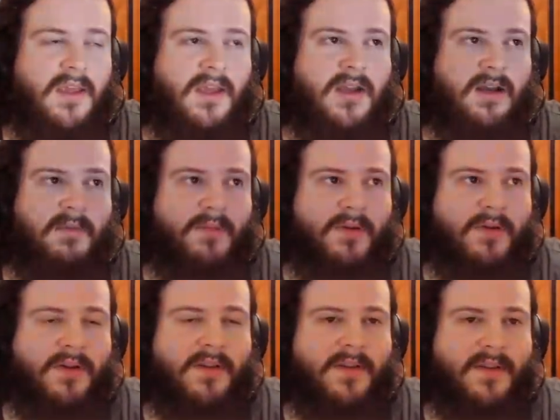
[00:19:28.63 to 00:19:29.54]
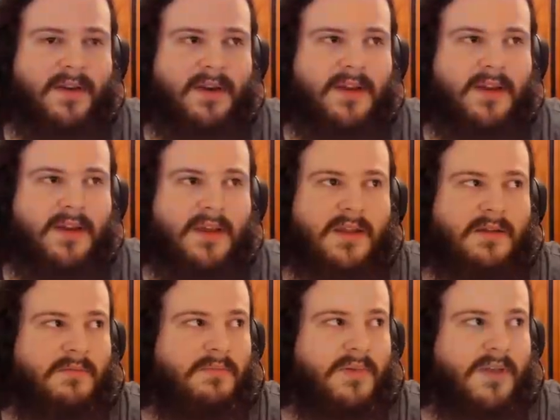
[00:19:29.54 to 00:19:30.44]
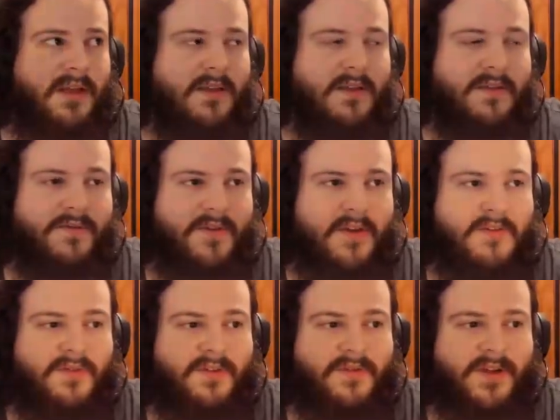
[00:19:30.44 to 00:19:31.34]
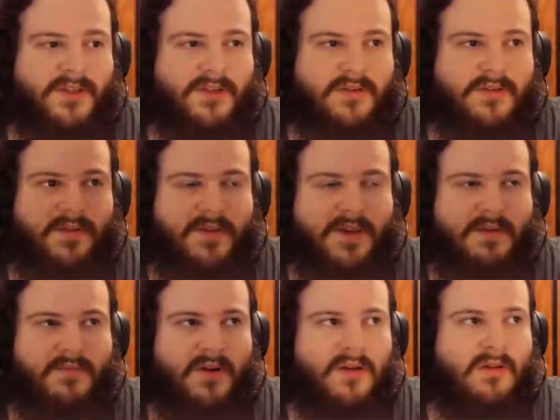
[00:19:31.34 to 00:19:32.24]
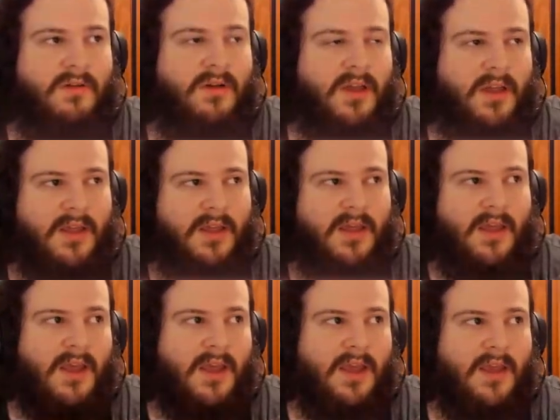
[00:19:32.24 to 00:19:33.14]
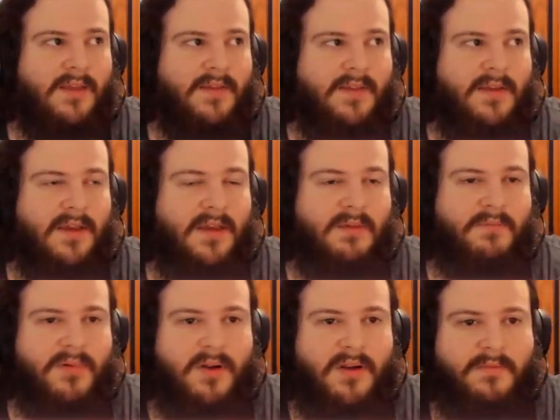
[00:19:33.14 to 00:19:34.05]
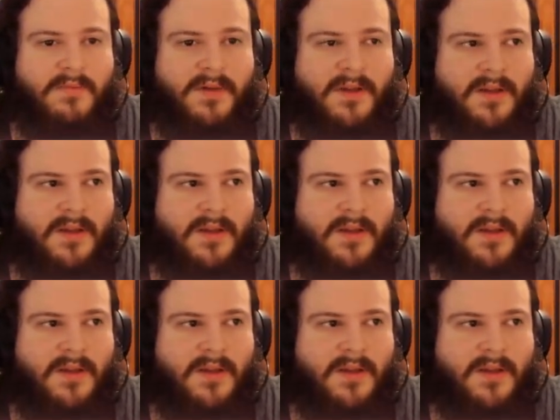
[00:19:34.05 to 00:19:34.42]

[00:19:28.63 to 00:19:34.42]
And our opponent's an idiot and plays Faithful Adventure in the same row as the Imperm.